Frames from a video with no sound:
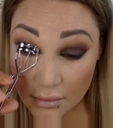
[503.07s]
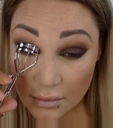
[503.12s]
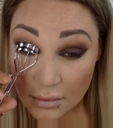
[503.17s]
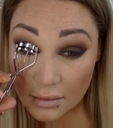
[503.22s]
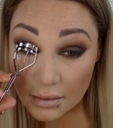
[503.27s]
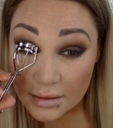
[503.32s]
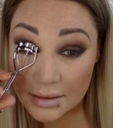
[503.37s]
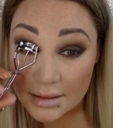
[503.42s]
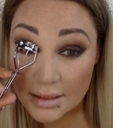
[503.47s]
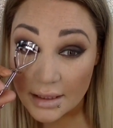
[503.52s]
It
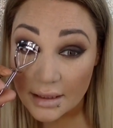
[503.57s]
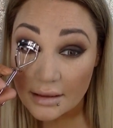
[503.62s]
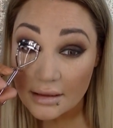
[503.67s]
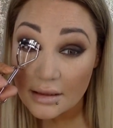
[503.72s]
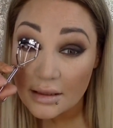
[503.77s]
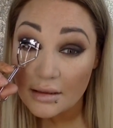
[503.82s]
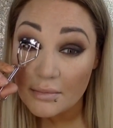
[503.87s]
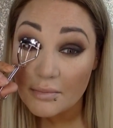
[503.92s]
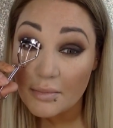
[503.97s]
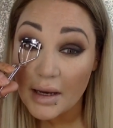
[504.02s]
is like
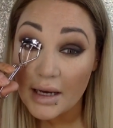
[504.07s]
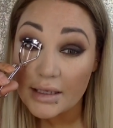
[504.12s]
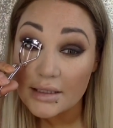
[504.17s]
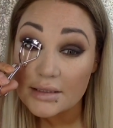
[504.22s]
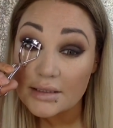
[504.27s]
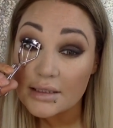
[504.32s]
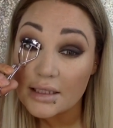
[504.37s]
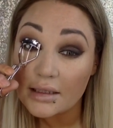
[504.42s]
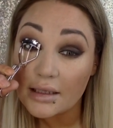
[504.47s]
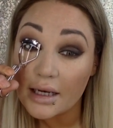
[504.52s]
the
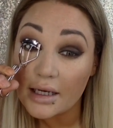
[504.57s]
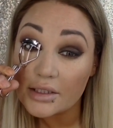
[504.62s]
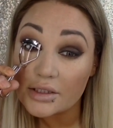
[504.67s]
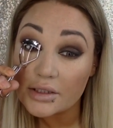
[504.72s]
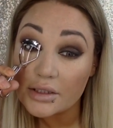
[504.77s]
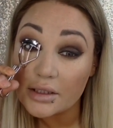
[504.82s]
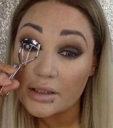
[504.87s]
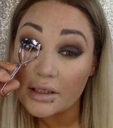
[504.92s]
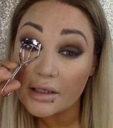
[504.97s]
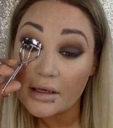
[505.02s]
best lash
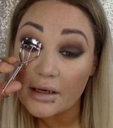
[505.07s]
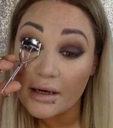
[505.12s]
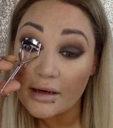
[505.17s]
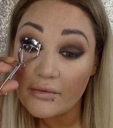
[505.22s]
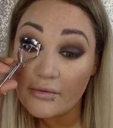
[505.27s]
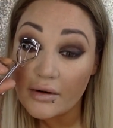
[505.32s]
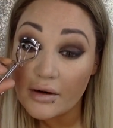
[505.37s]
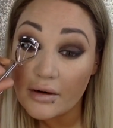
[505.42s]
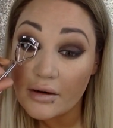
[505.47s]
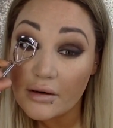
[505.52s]
curler
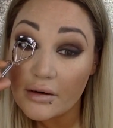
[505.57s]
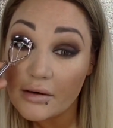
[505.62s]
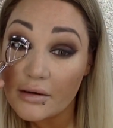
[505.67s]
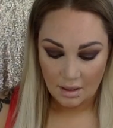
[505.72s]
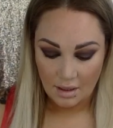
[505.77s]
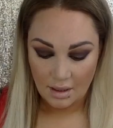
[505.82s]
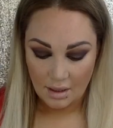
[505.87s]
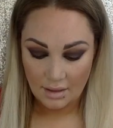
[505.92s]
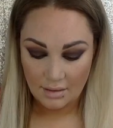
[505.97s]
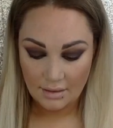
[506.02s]
ever.
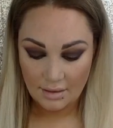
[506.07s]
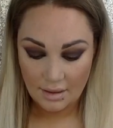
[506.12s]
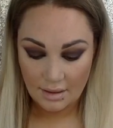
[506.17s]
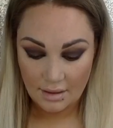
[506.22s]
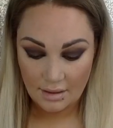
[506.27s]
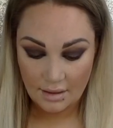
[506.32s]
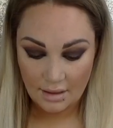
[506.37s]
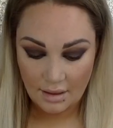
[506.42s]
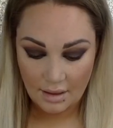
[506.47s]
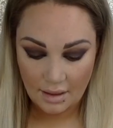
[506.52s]
And
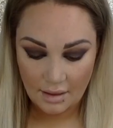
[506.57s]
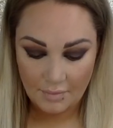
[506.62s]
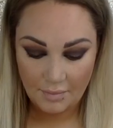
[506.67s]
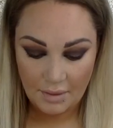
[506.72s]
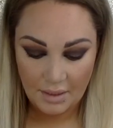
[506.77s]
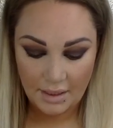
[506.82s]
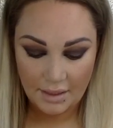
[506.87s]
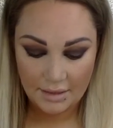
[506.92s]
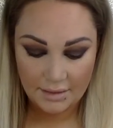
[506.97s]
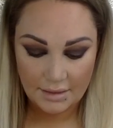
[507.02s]
then I
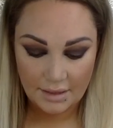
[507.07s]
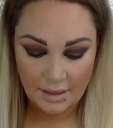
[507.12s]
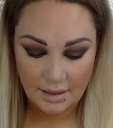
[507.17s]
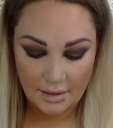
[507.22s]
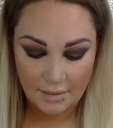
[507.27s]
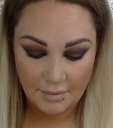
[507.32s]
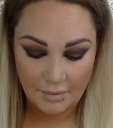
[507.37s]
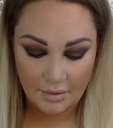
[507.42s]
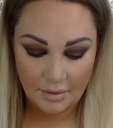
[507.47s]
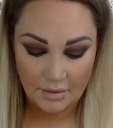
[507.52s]
picked
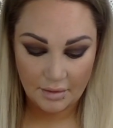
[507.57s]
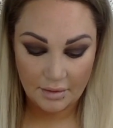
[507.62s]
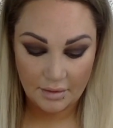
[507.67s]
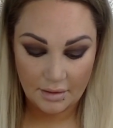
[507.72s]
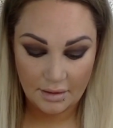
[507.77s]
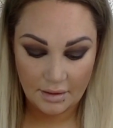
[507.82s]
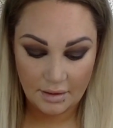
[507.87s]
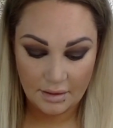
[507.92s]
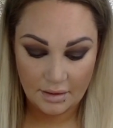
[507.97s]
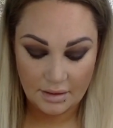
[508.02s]
up
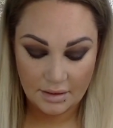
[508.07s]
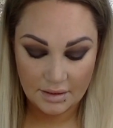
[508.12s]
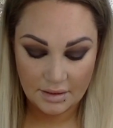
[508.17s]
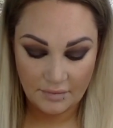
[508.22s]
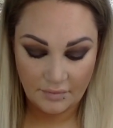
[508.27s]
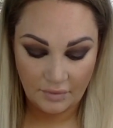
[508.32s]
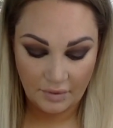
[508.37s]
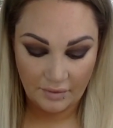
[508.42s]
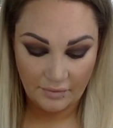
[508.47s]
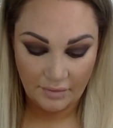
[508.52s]
on the
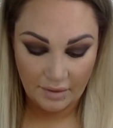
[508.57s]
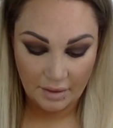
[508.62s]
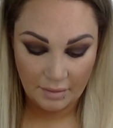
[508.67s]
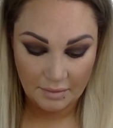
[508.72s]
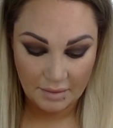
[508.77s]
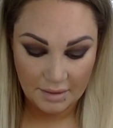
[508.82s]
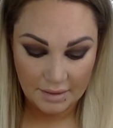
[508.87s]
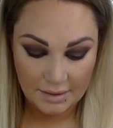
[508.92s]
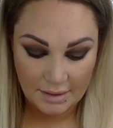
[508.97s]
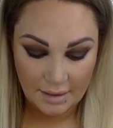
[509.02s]
Sephora
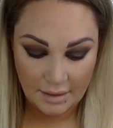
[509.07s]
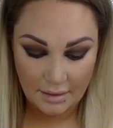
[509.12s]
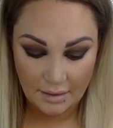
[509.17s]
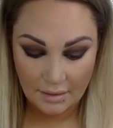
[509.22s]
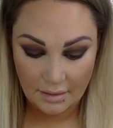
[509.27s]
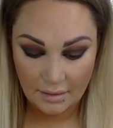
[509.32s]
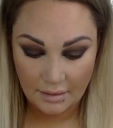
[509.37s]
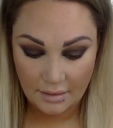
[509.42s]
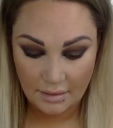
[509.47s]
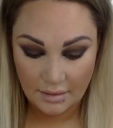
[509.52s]
VIB
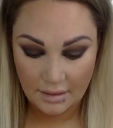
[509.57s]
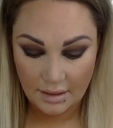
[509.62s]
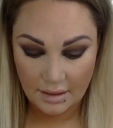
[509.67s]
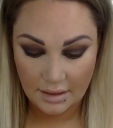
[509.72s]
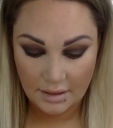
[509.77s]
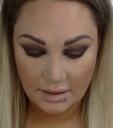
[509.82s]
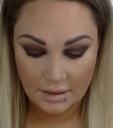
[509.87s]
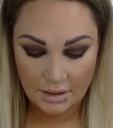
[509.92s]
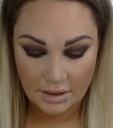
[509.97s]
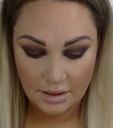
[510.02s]
Sale
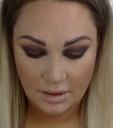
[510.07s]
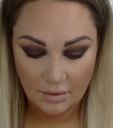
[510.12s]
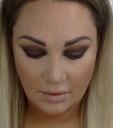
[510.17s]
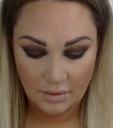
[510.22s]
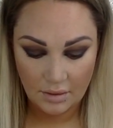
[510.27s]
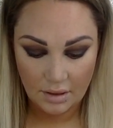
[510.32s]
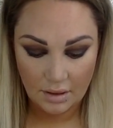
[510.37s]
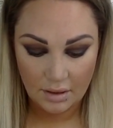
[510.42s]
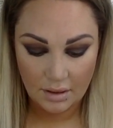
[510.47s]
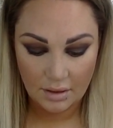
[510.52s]
the
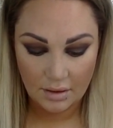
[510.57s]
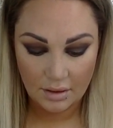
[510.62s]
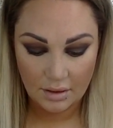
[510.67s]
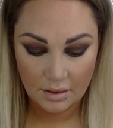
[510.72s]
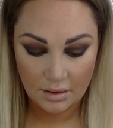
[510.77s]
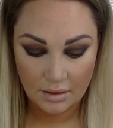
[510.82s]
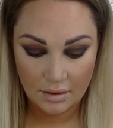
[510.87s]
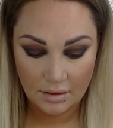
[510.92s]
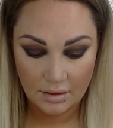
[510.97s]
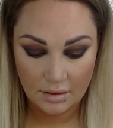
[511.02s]
Diorshow
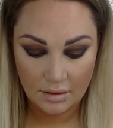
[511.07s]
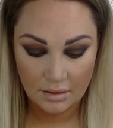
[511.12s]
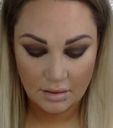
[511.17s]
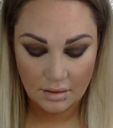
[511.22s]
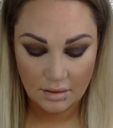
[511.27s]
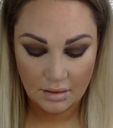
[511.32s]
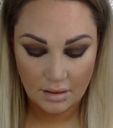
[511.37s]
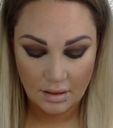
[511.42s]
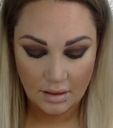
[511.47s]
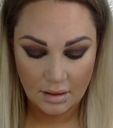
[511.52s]

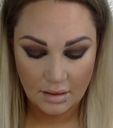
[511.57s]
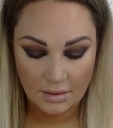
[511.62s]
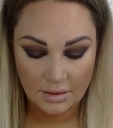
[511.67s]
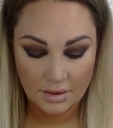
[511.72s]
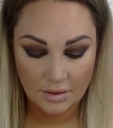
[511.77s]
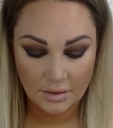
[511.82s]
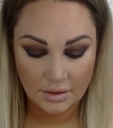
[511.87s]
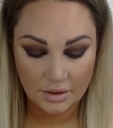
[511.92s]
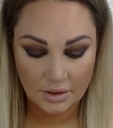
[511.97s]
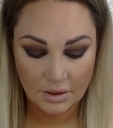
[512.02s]

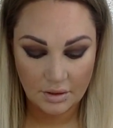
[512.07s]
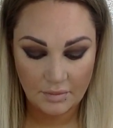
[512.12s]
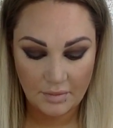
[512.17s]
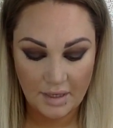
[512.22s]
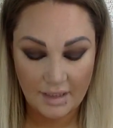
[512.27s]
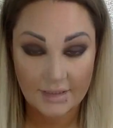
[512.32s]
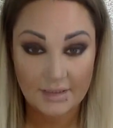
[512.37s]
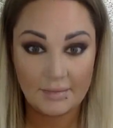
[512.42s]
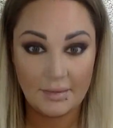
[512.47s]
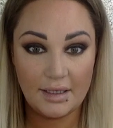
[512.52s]

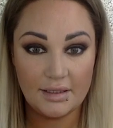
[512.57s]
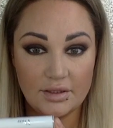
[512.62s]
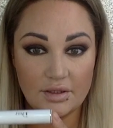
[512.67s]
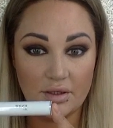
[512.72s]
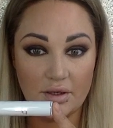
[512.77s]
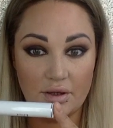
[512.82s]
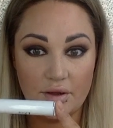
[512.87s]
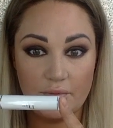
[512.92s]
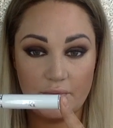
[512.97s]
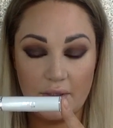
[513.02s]

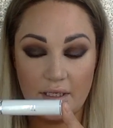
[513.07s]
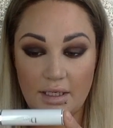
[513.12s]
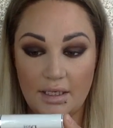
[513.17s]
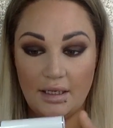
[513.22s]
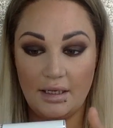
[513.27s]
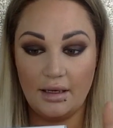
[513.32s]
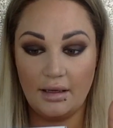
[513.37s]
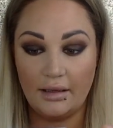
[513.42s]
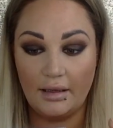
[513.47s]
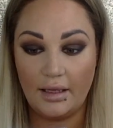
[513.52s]
Maximizer
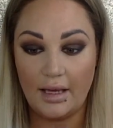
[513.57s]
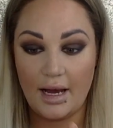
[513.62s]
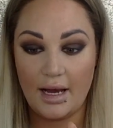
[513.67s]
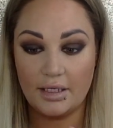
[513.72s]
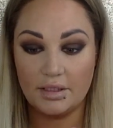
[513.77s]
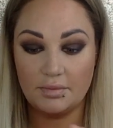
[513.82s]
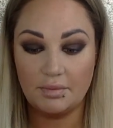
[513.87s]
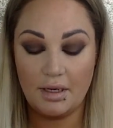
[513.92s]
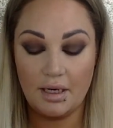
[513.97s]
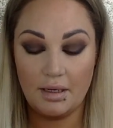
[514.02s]
3D
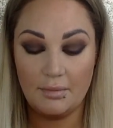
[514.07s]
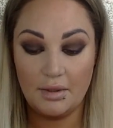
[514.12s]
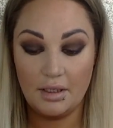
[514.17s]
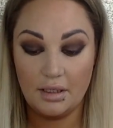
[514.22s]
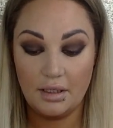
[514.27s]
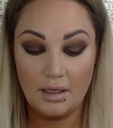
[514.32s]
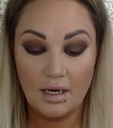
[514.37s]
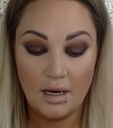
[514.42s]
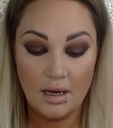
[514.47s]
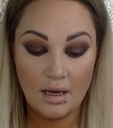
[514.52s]
Lash
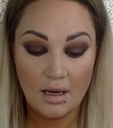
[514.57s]
Primer.